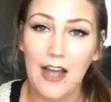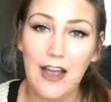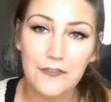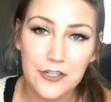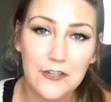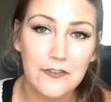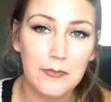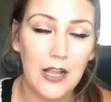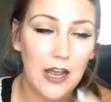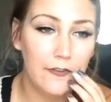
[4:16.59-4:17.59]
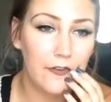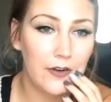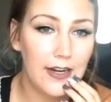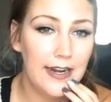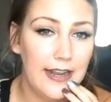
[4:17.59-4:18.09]
after you've applied
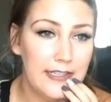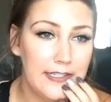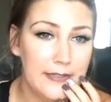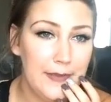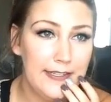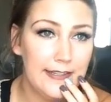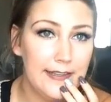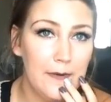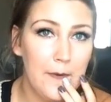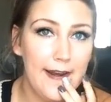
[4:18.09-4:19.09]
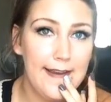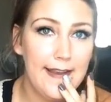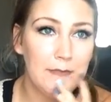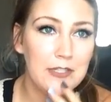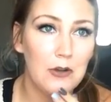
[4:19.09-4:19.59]
for it, it's just basically a waiting
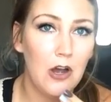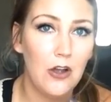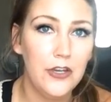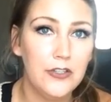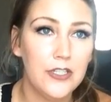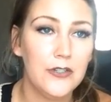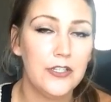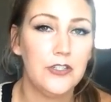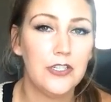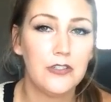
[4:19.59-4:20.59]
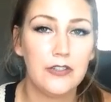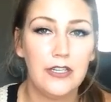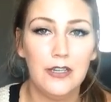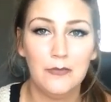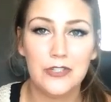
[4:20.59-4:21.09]
game. So all you do is you just
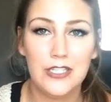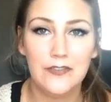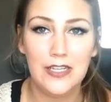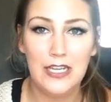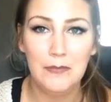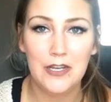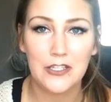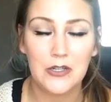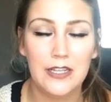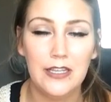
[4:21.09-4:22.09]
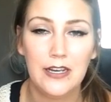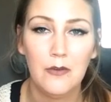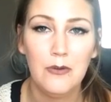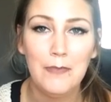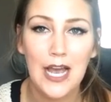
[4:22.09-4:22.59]
keep receiving emails. So I think
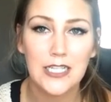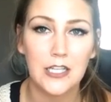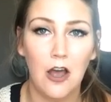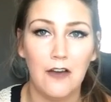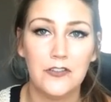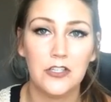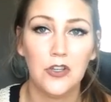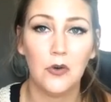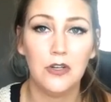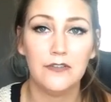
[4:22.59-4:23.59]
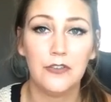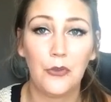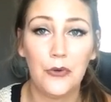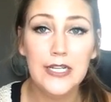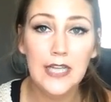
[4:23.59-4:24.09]
I went back to the office a total of
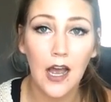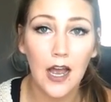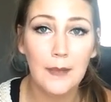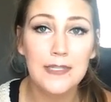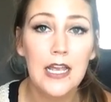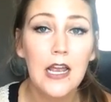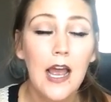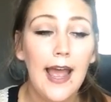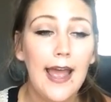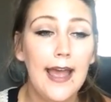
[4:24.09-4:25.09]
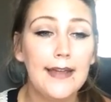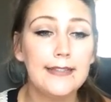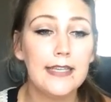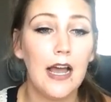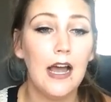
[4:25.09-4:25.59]
3 times,
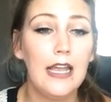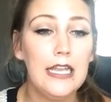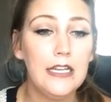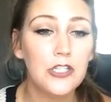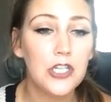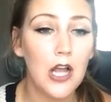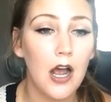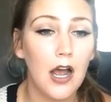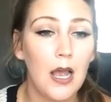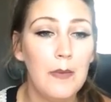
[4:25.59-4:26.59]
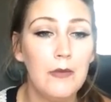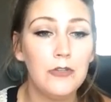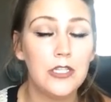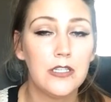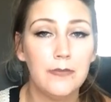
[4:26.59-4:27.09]
and each time it
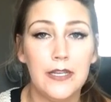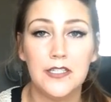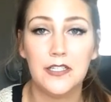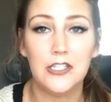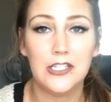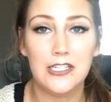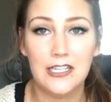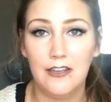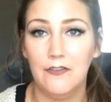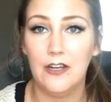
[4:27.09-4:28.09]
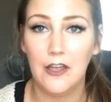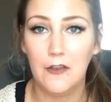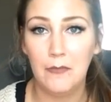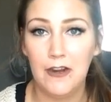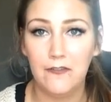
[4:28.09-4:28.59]
was just basically just to give
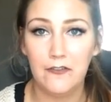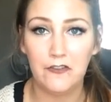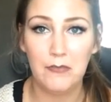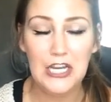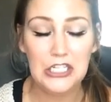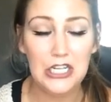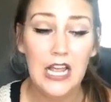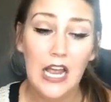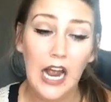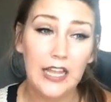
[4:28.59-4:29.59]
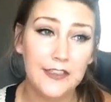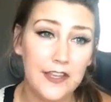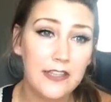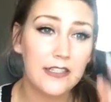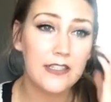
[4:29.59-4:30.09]
another bit of information. I
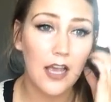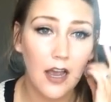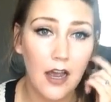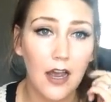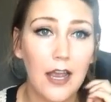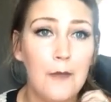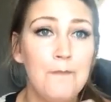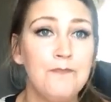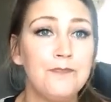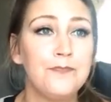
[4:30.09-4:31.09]
think the time